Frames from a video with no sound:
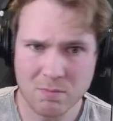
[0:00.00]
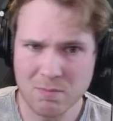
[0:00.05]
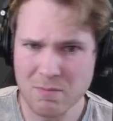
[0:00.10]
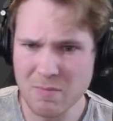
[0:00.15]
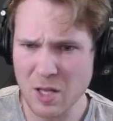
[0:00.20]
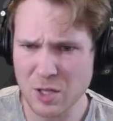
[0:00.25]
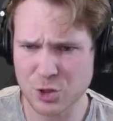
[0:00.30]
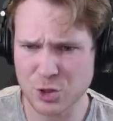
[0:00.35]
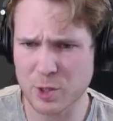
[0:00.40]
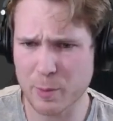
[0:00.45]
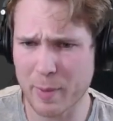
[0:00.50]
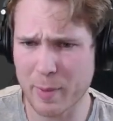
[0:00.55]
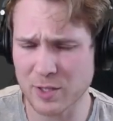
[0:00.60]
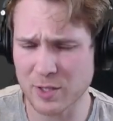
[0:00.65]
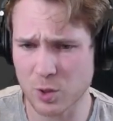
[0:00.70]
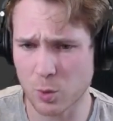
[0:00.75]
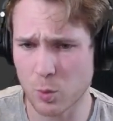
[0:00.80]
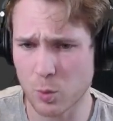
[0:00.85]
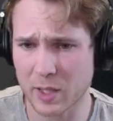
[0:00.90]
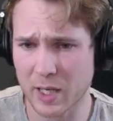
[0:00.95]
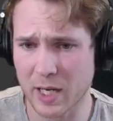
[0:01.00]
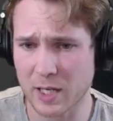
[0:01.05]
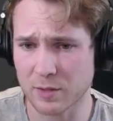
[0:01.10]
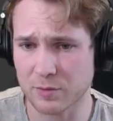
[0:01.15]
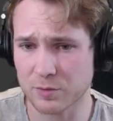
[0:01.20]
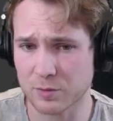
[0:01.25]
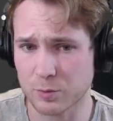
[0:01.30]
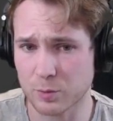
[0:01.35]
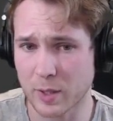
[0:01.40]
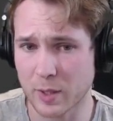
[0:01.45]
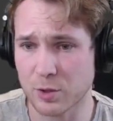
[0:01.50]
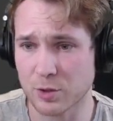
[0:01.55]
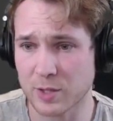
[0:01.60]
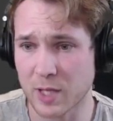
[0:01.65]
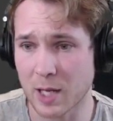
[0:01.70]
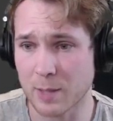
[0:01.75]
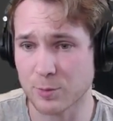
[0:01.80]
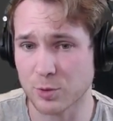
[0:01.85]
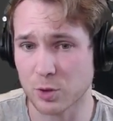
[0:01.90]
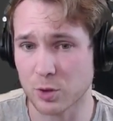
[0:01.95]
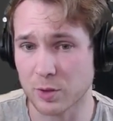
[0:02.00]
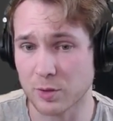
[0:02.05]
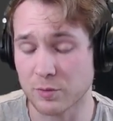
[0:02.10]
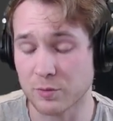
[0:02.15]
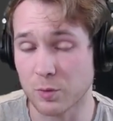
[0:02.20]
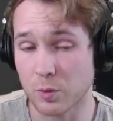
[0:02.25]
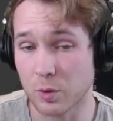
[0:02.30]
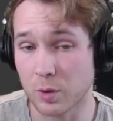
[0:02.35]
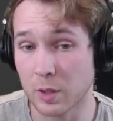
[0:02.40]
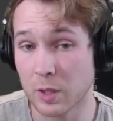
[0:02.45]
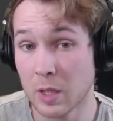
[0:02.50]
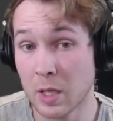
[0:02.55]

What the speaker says: It just depends on what kind of render times you're looking for.